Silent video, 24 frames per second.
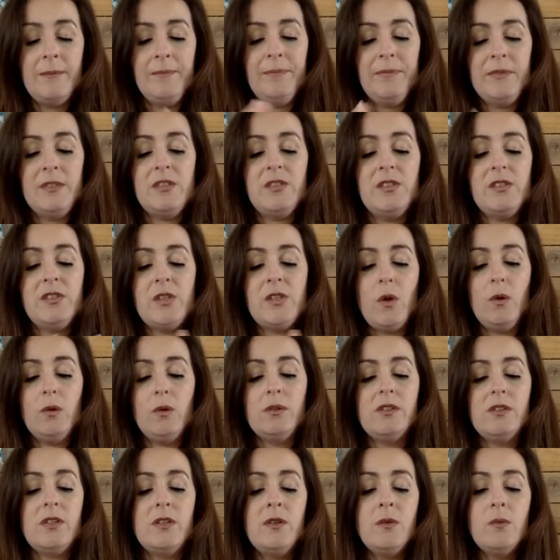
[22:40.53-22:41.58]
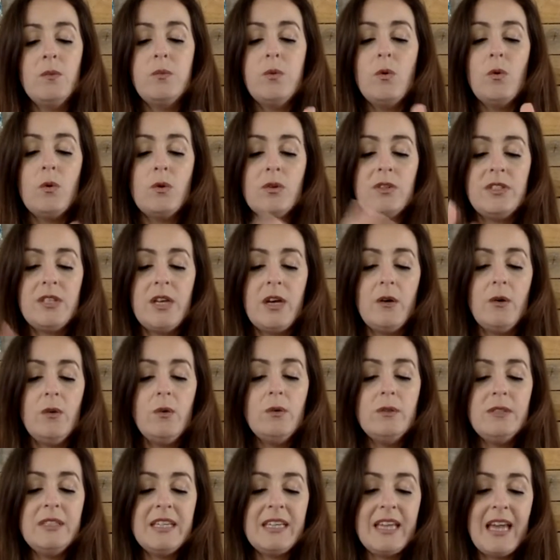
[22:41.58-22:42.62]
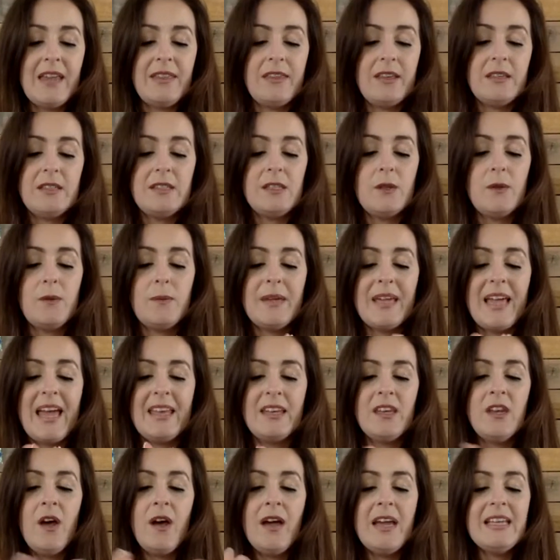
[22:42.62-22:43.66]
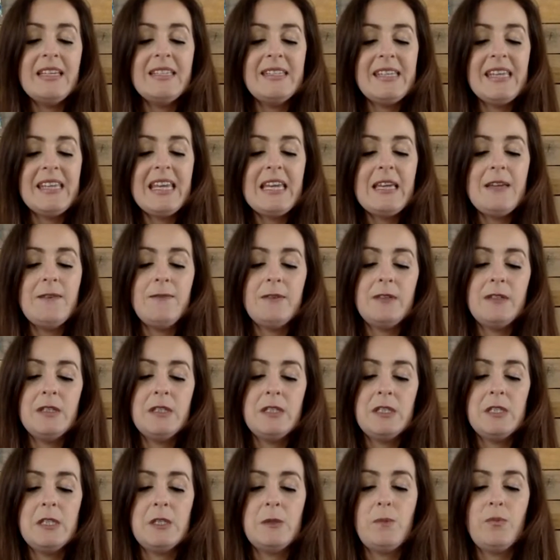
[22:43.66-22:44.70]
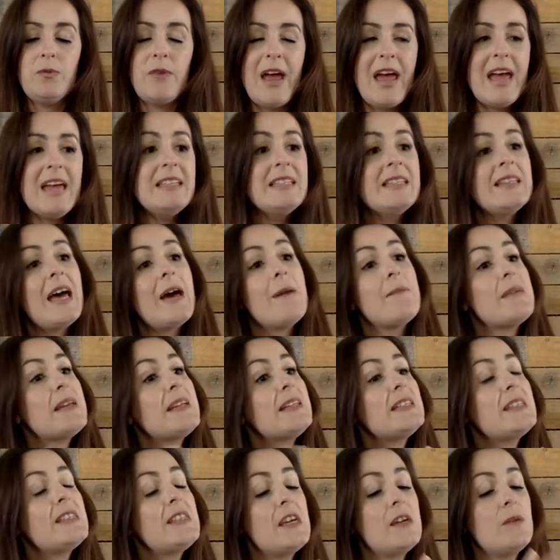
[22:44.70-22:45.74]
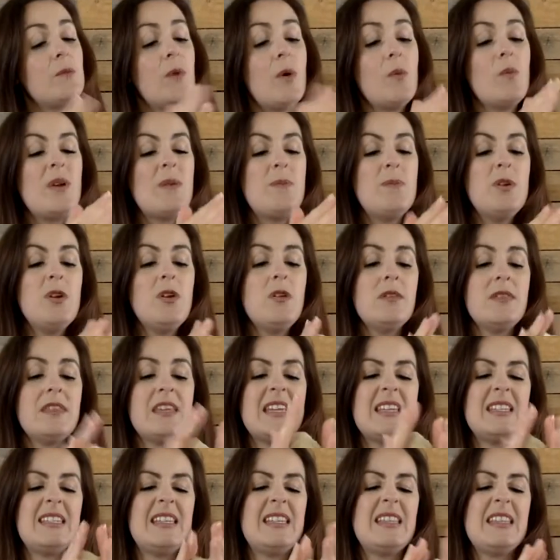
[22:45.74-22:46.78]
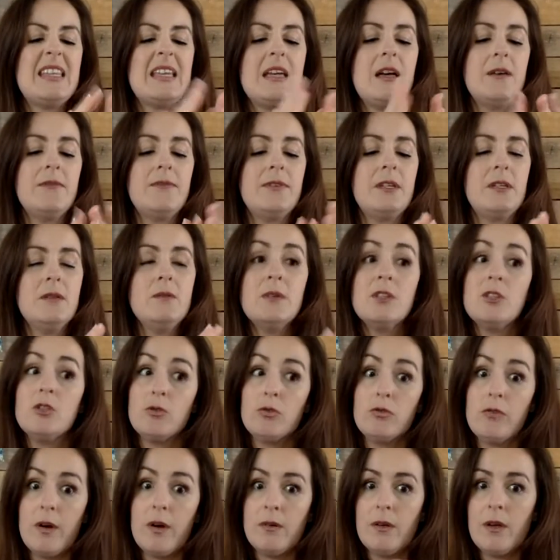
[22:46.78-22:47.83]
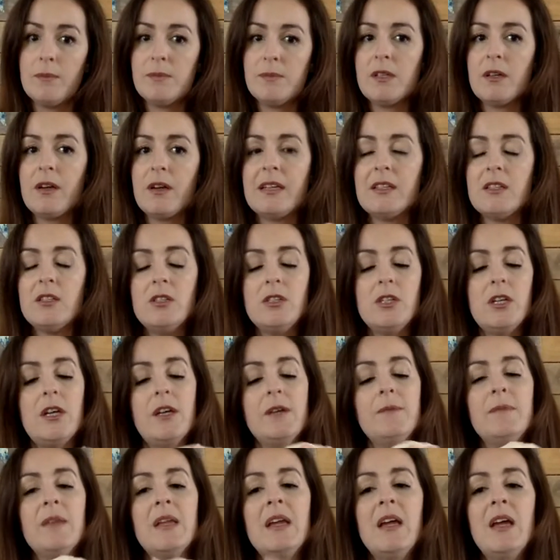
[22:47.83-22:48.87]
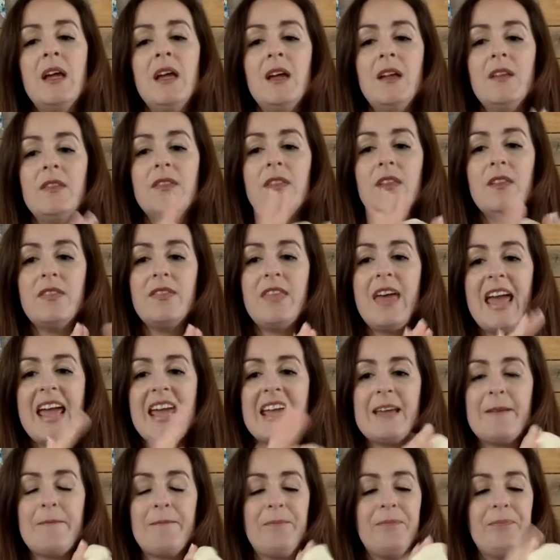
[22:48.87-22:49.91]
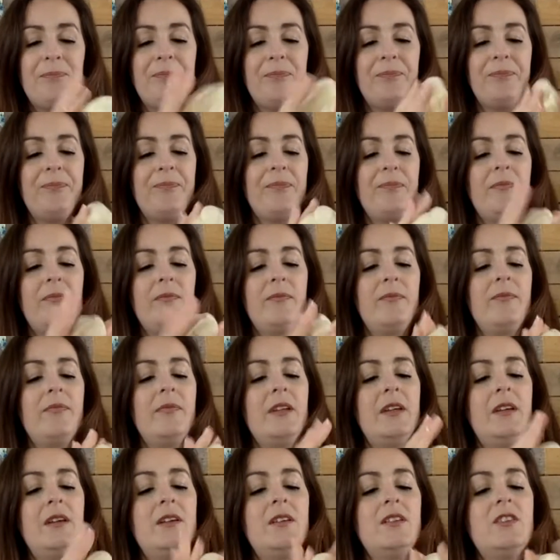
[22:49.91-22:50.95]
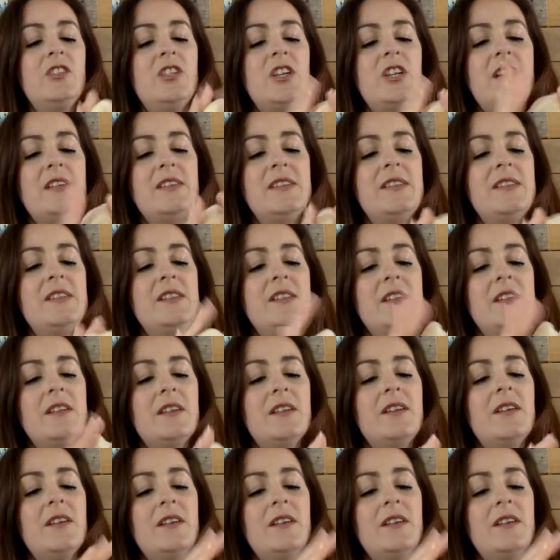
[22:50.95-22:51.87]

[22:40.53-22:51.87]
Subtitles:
salt and the water all together so that we get a nice even spread. And that means that when we put these in the oven, which your grown-ups are going to do, that they just,